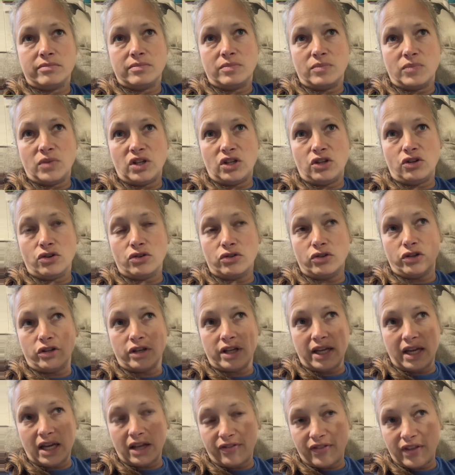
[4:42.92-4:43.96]
you're
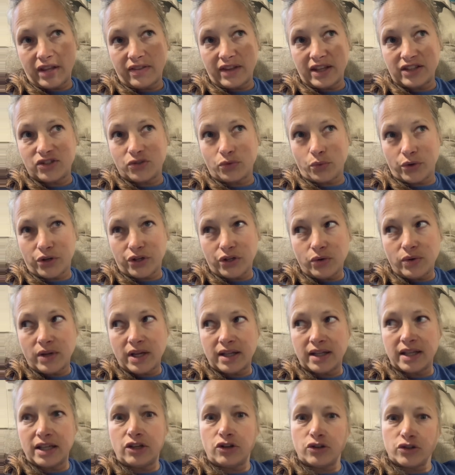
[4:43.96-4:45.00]
looking at, then that's where you
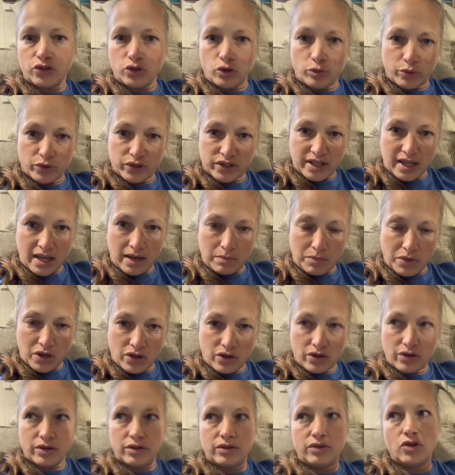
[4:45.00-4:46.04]
get like your 2%
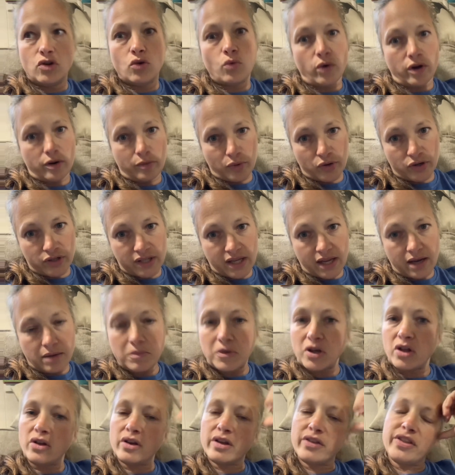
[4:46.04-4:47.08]
milk, your 1%
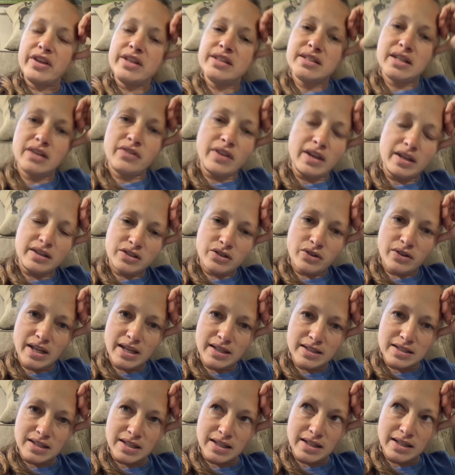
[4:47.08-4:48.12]
milk, things like that. So
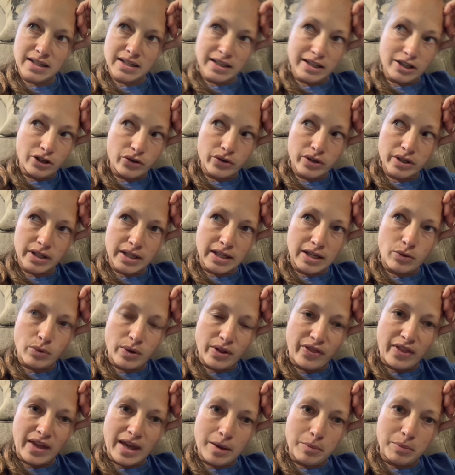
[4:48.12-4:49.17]
that's literally
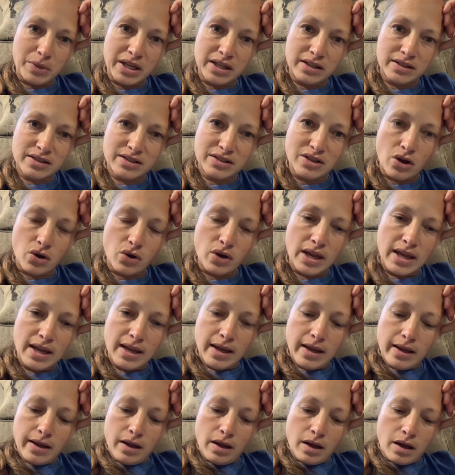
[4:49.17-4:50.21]
what that means. So
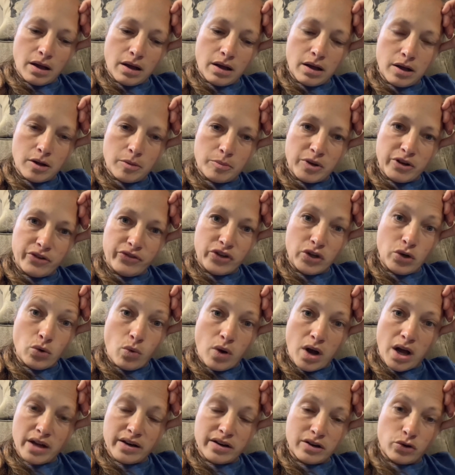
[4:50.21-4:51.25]
if you
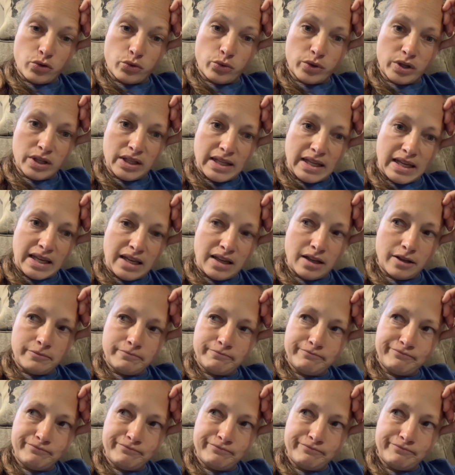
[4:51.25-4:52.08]
want a really